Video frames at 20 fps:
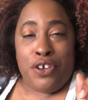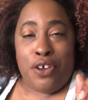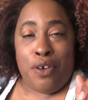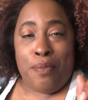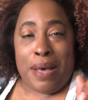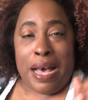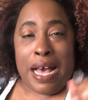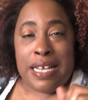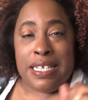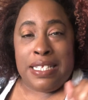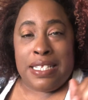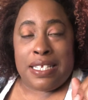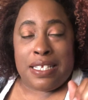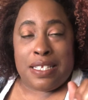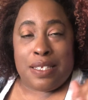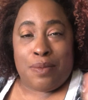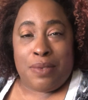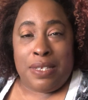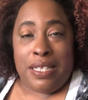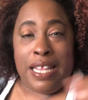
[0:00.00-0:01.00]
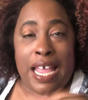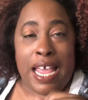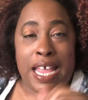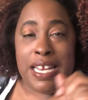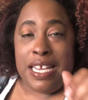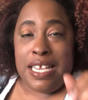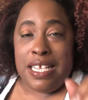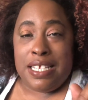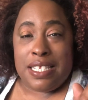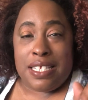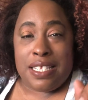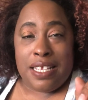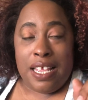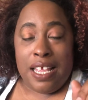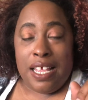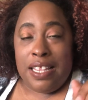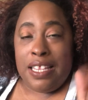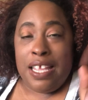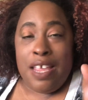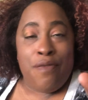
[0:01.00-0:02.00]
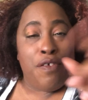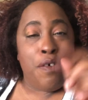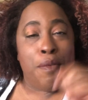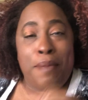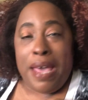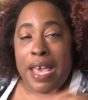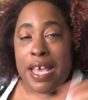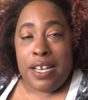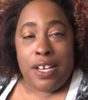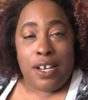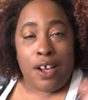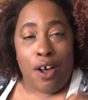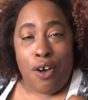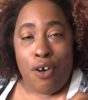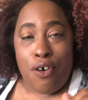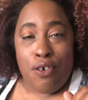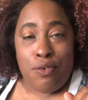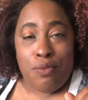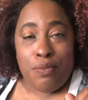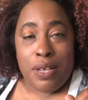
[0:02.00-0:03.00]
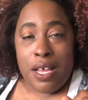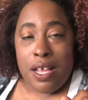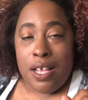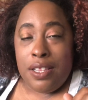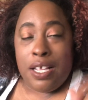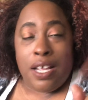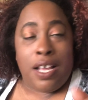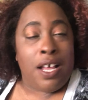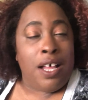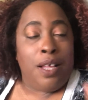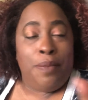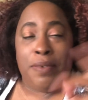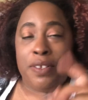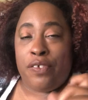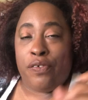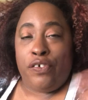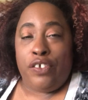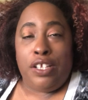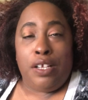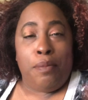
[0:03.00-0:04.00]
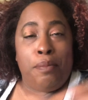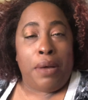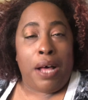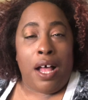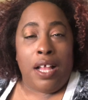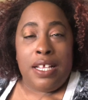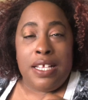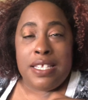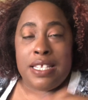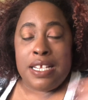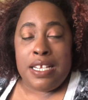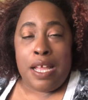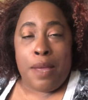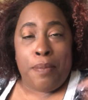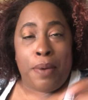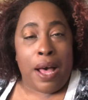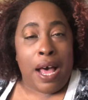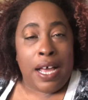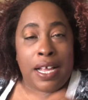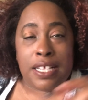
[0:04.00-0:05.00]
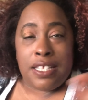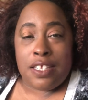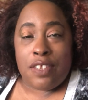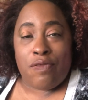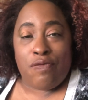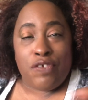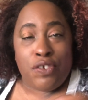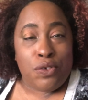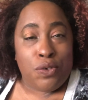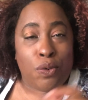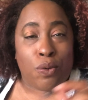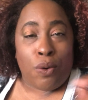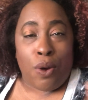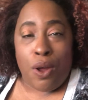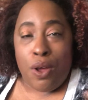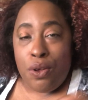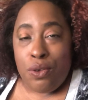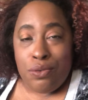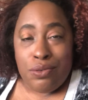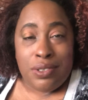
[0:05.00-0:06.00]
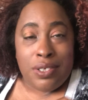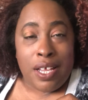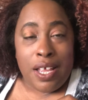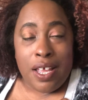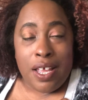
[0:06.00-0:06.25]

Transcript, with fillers: your body. So, ladies, leave your man at home. The club is full of ballers and their pockets full grown.